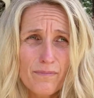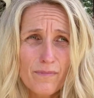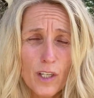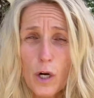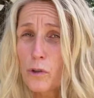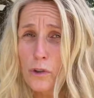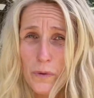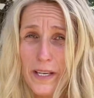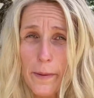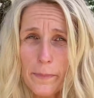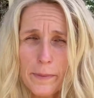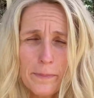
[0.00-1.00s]
Costa
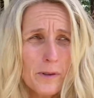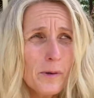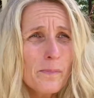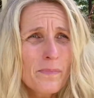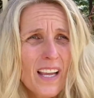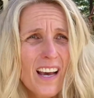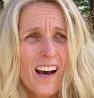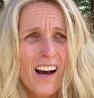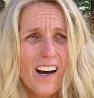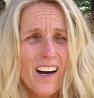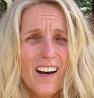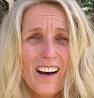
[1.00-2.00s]
Rica people
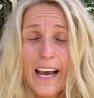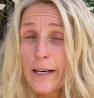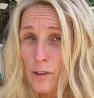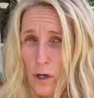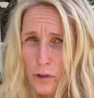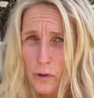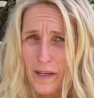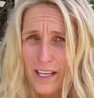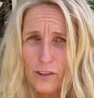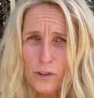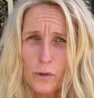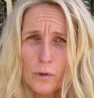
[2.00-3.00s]
and Costa Rica
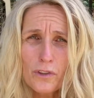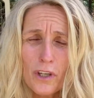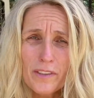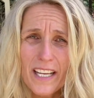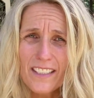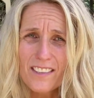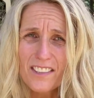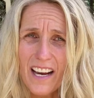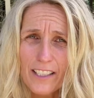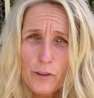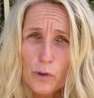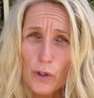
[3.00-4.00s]
schools, so they
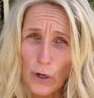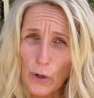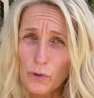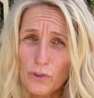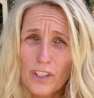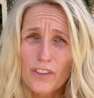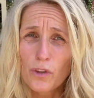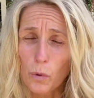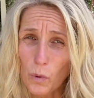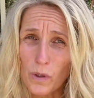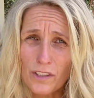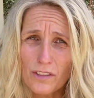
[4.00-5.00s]
decide to close the
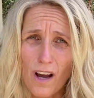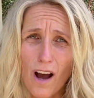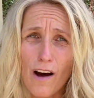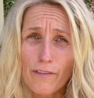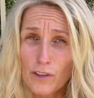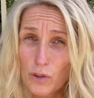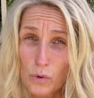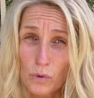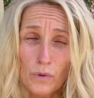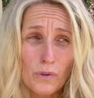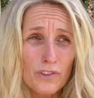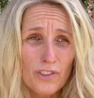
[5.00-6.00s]
doors of the
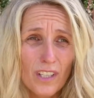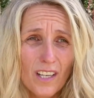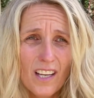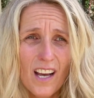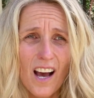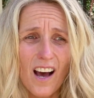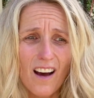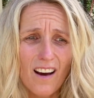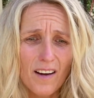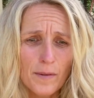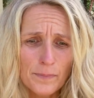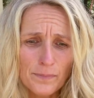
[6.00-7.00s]
schools.
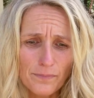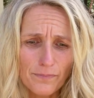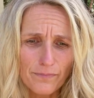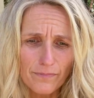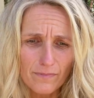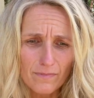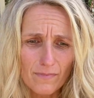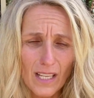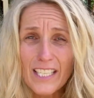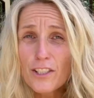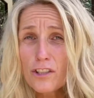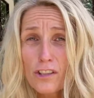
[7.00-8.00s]
And
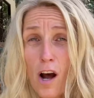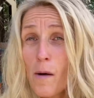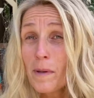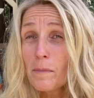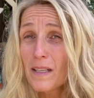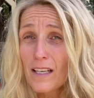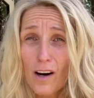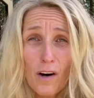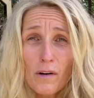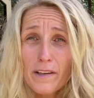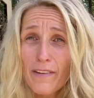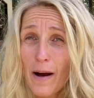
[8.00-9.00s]
just comment
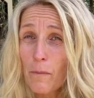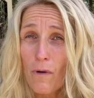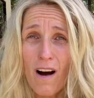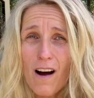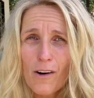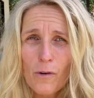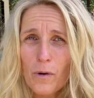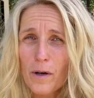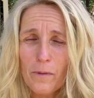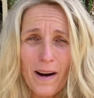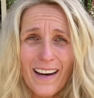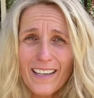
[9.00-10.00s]
below if I'm wrong or
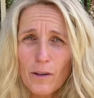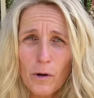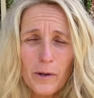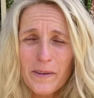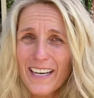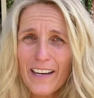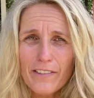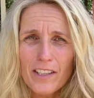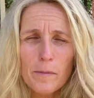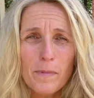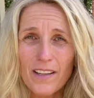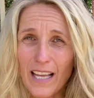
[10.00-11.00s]
right or
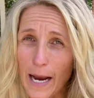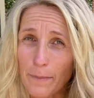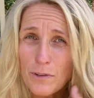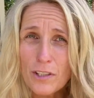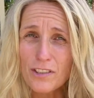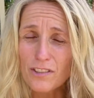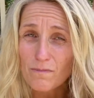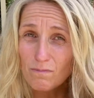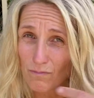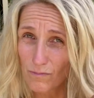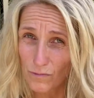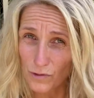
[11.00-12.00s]
whatever, but I'm just
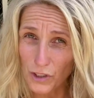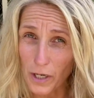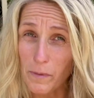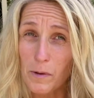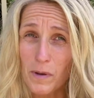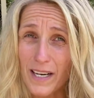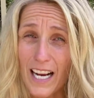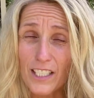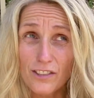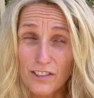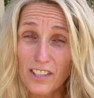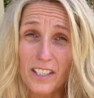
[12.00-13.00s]
sharing what I
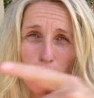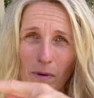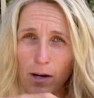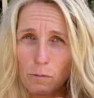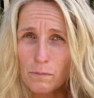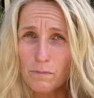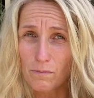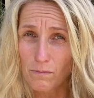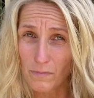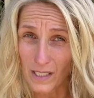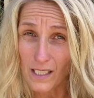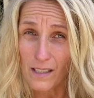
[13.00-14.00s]
see around
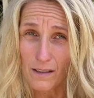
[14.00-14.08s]
me,